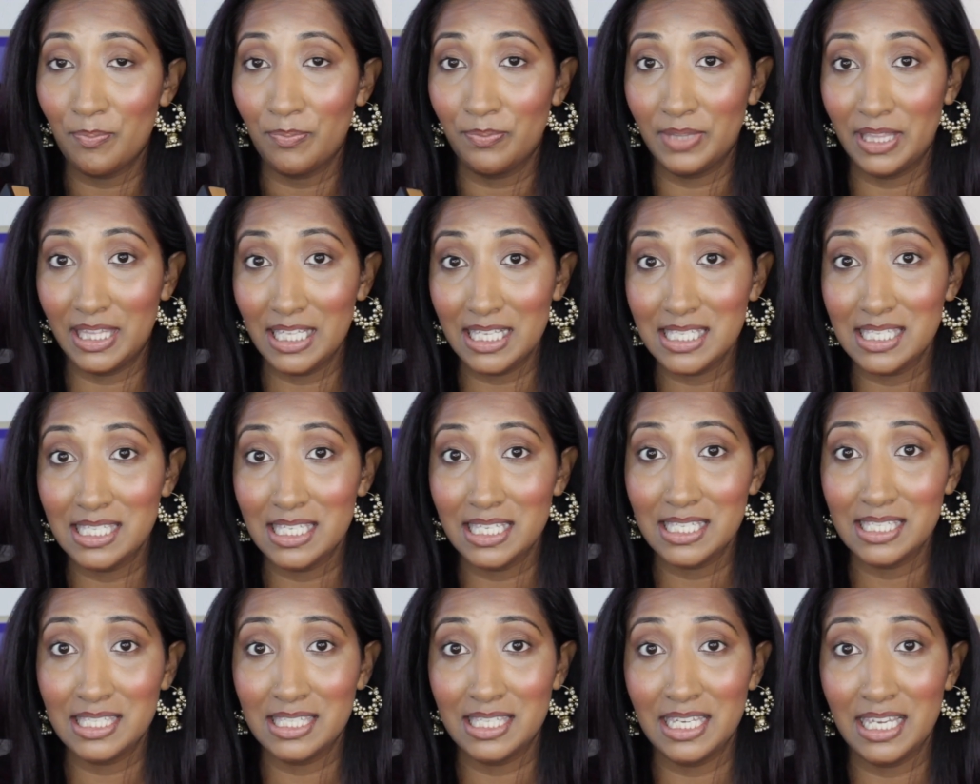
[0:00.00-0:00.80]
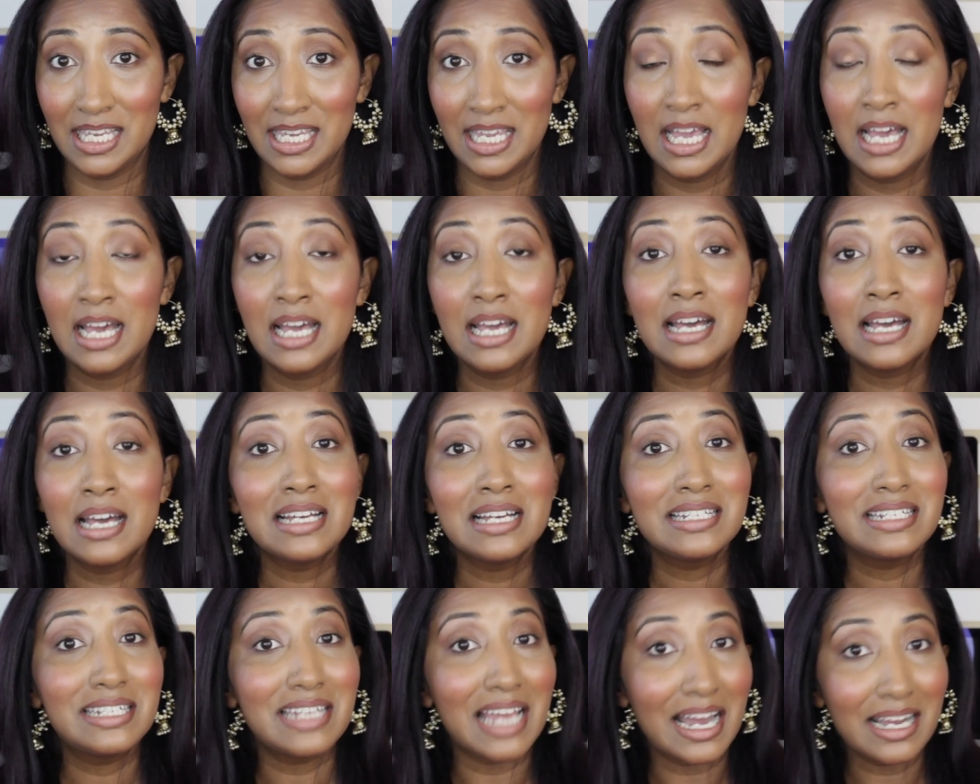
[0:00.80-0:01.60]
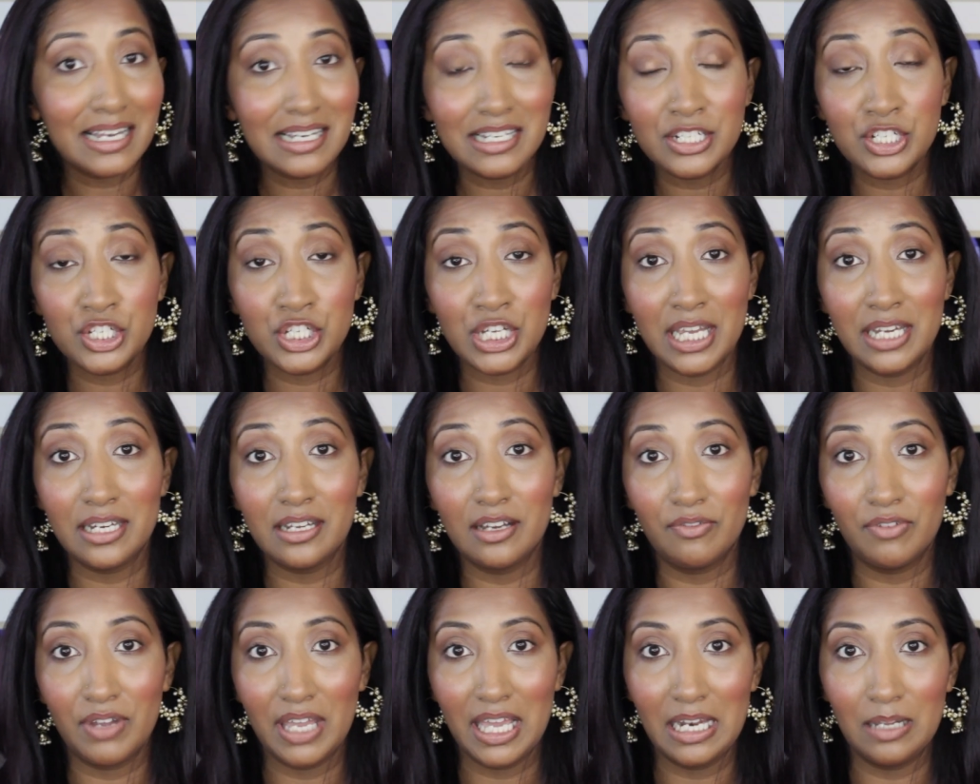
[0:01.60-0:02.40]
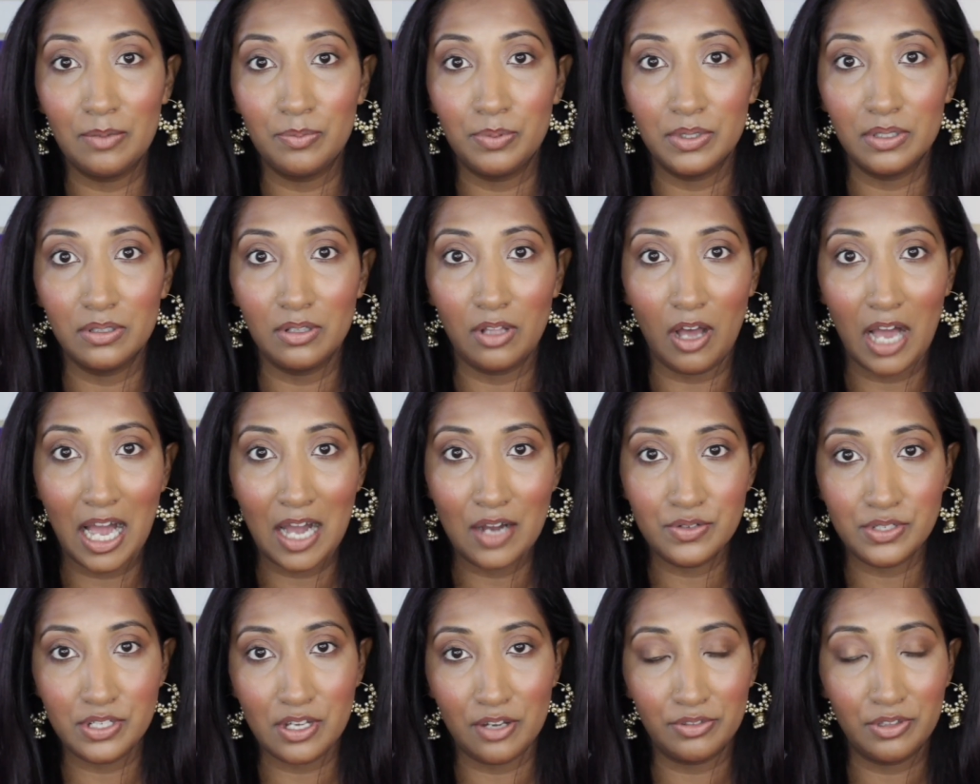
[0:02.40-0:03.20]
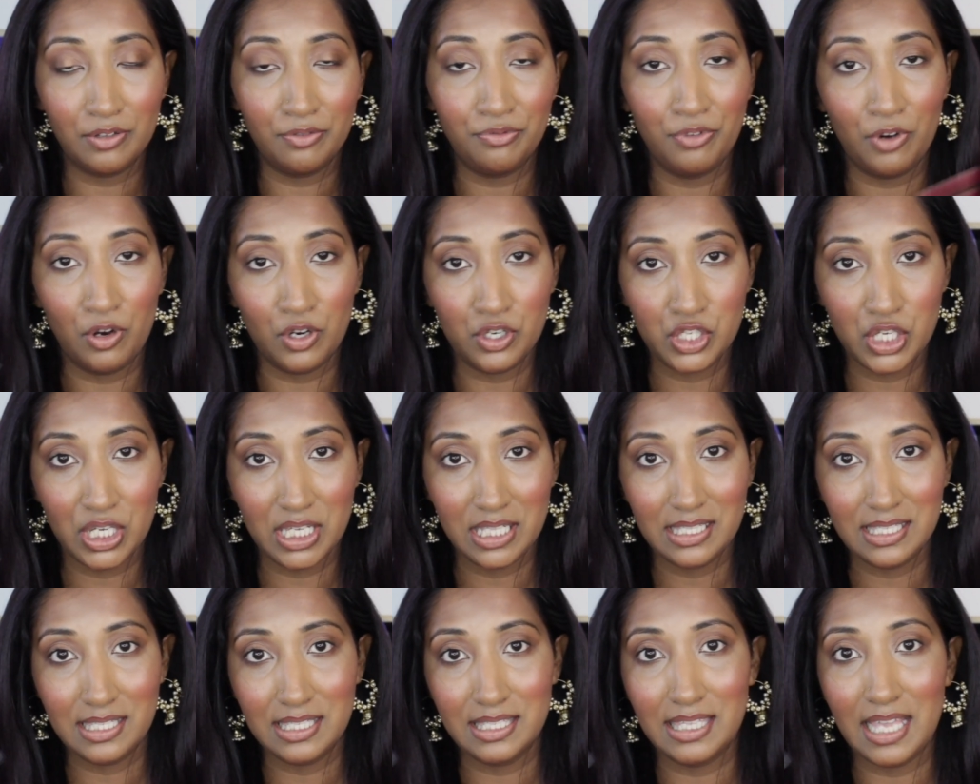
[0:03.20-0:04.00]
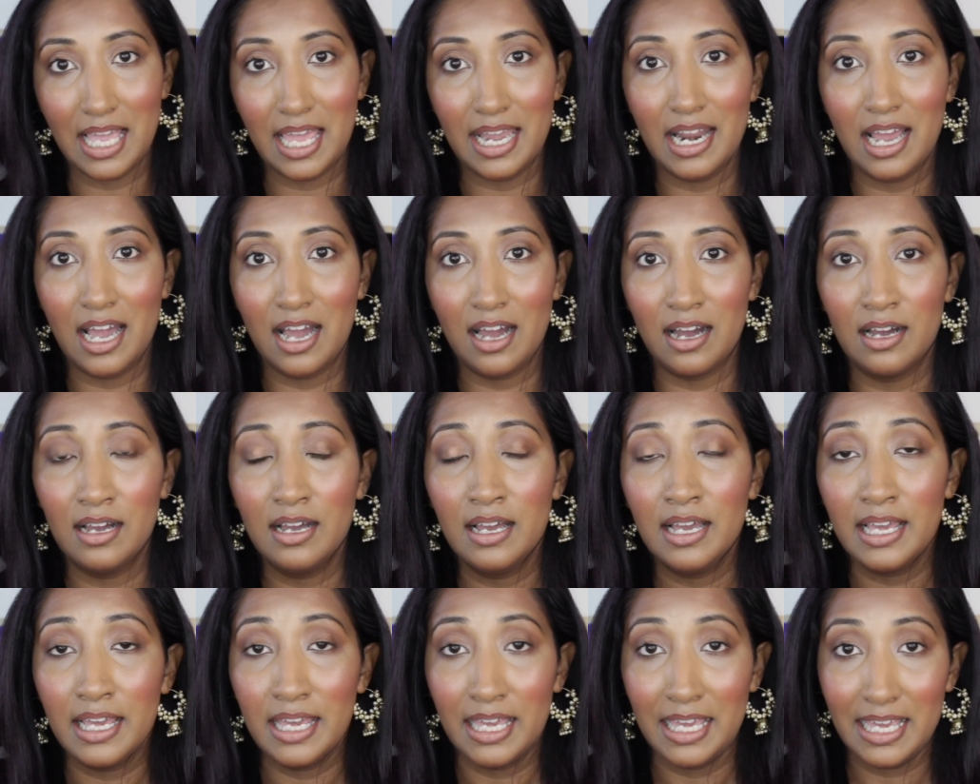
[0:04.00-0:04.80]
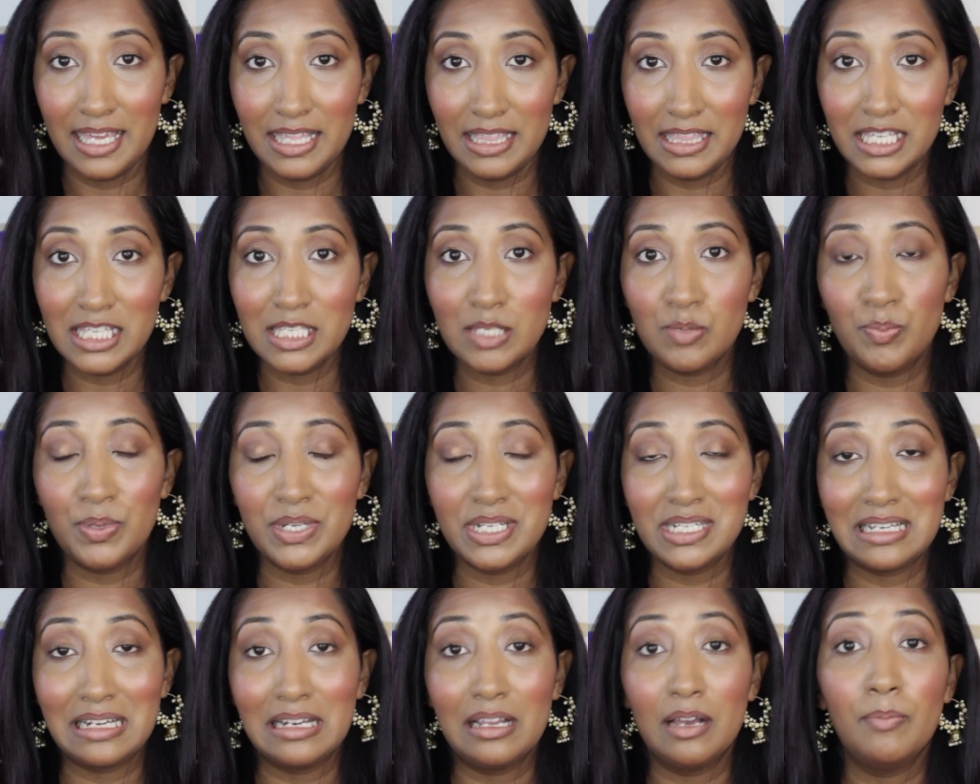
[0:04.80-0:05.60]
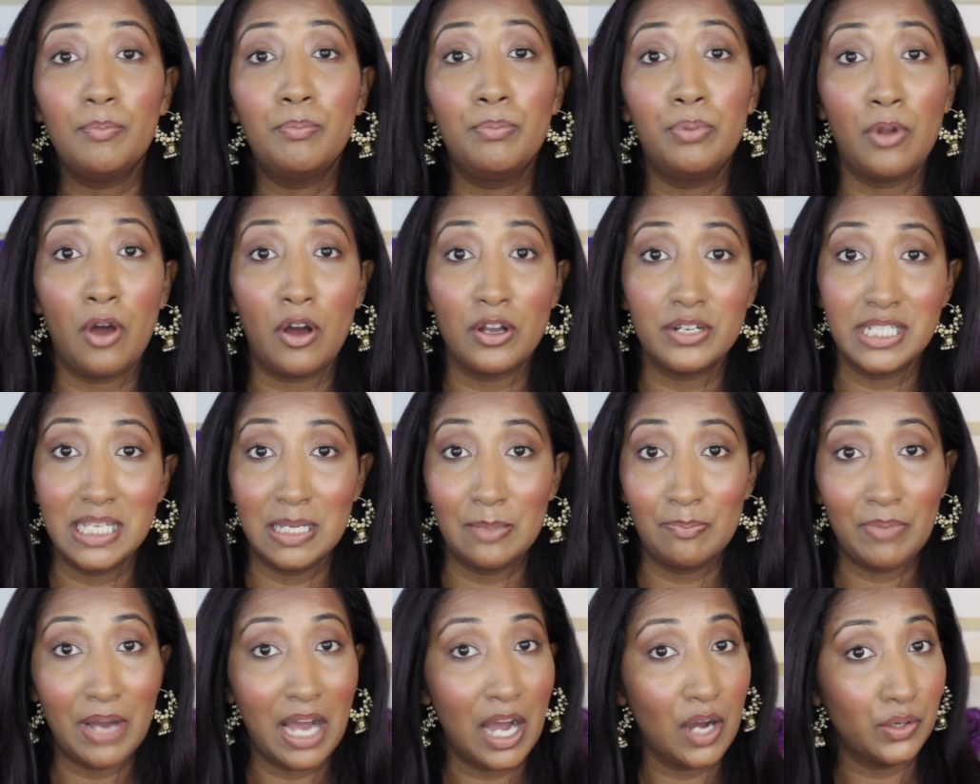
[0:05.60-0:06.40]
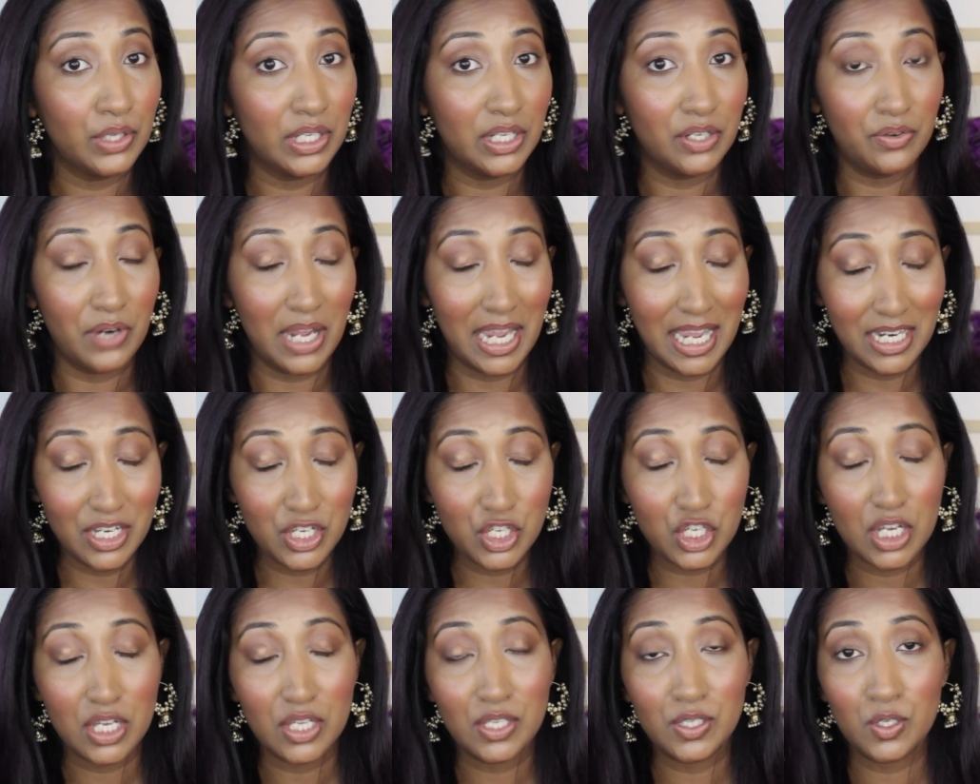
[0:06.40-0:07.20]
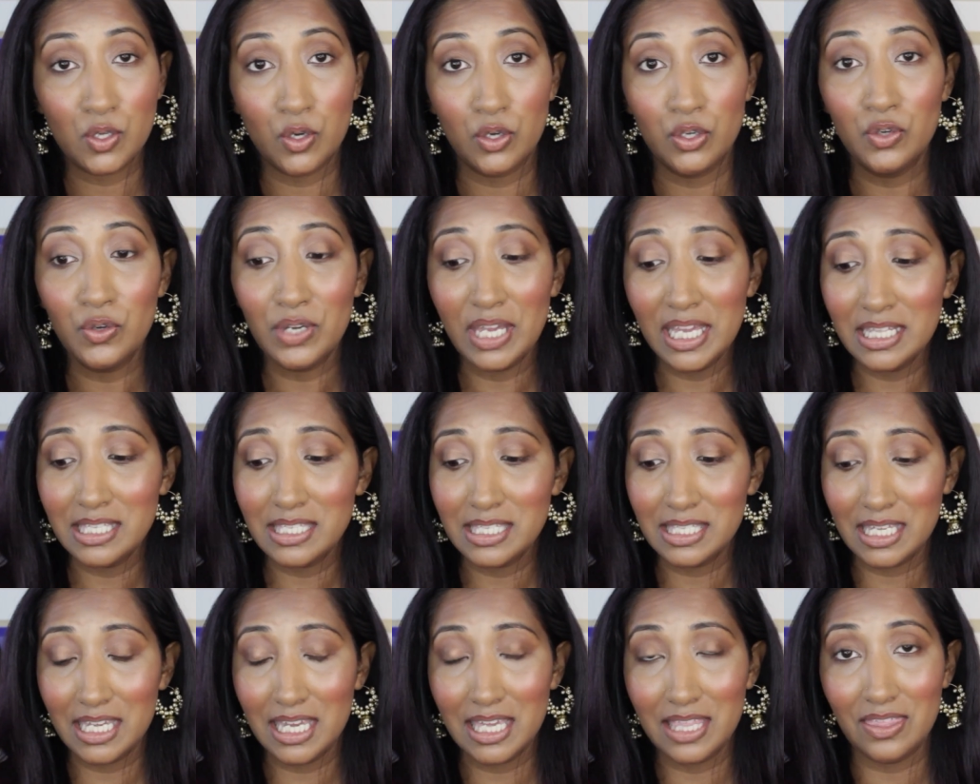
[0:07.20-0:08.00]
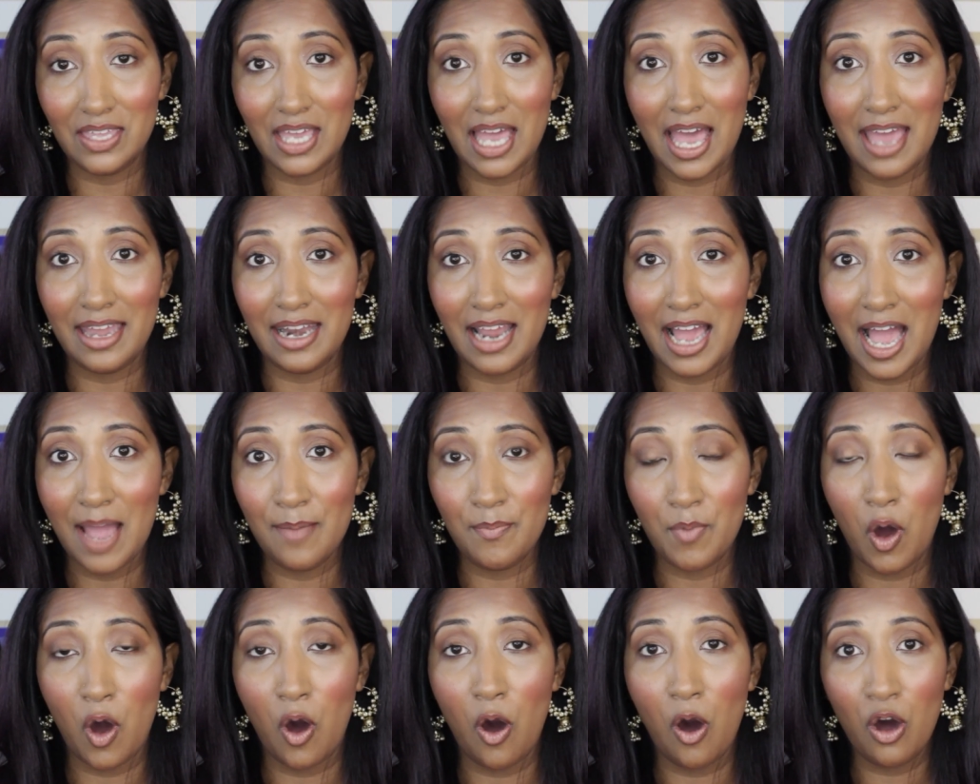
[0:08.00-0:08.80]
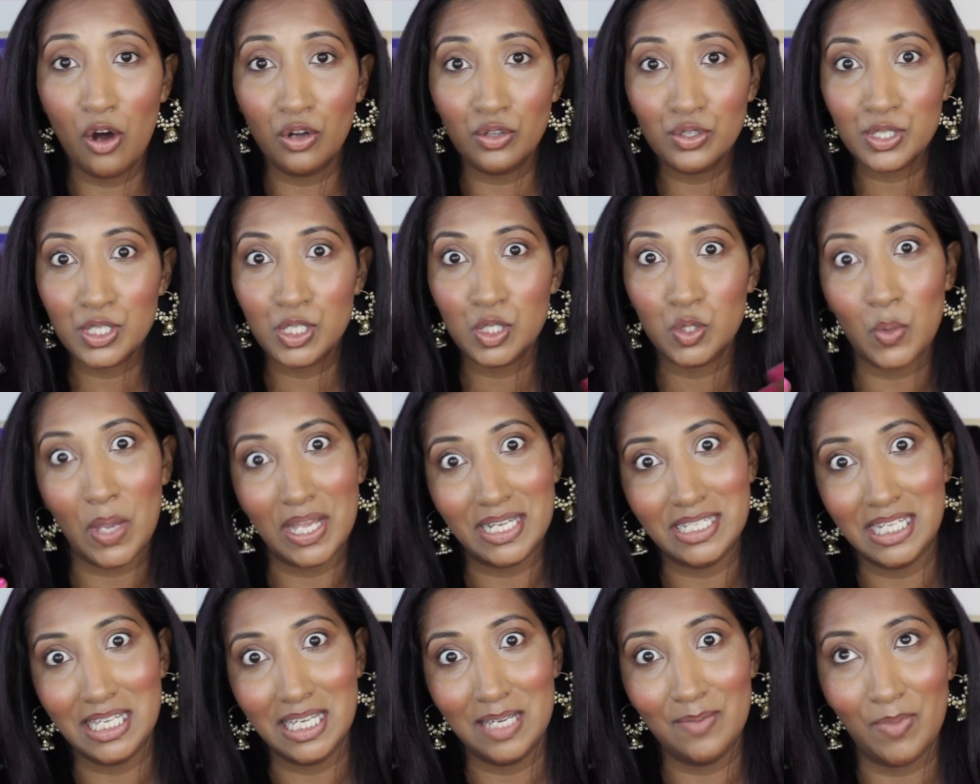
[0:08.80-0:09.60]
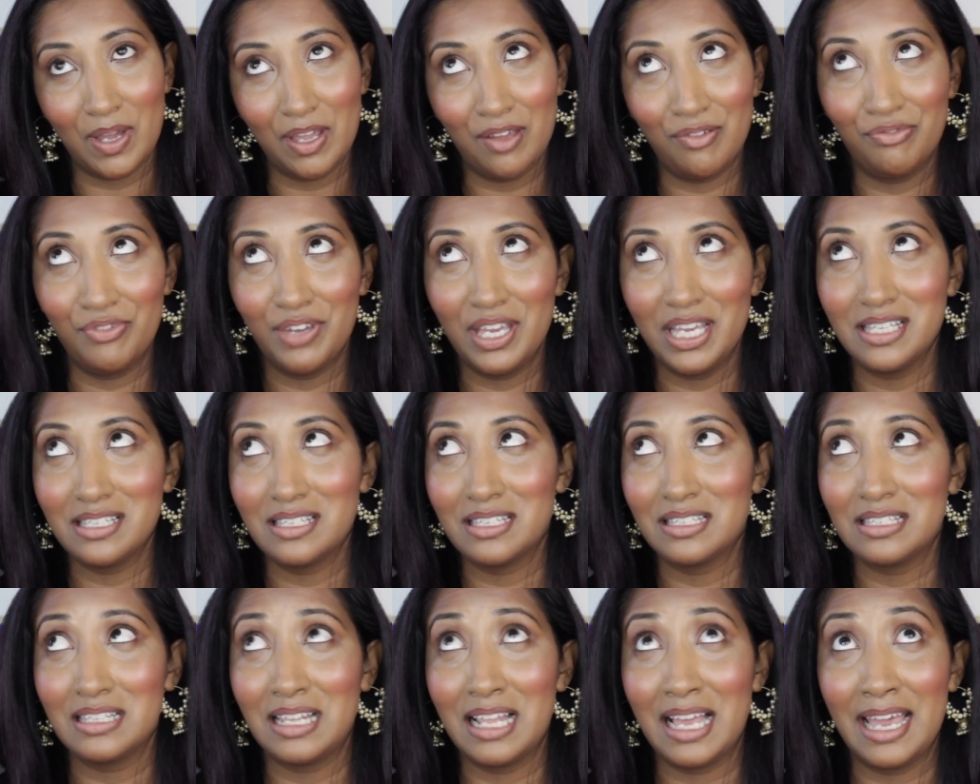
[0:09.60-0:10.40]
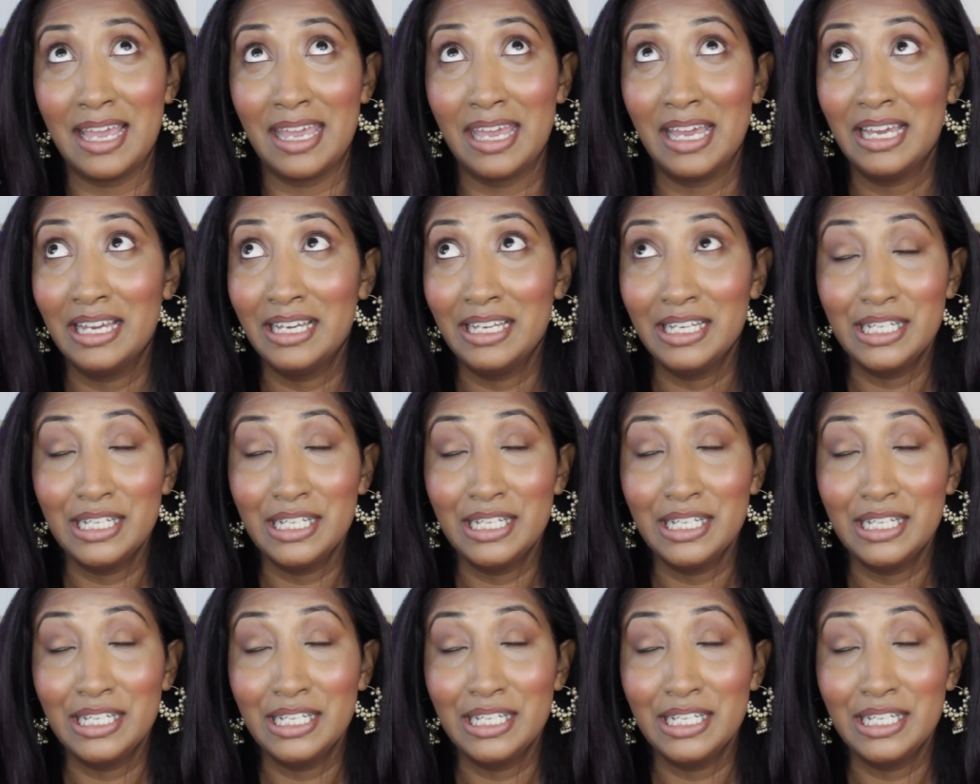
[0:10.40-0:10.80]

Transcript: This is the darker shade available out of the 4 shades that are in this particular blotting powder range. So you can see that I'm all sweaty. My face is like